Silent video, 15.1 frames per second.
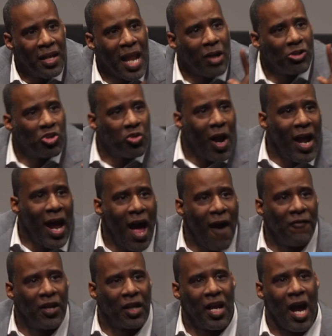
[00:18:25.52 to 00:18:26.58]
Now try
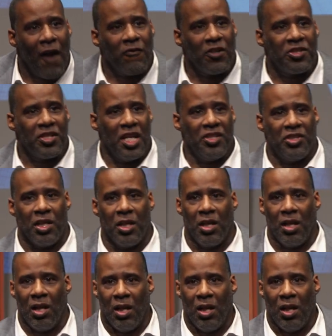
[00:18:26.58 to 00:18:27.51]
having a conversation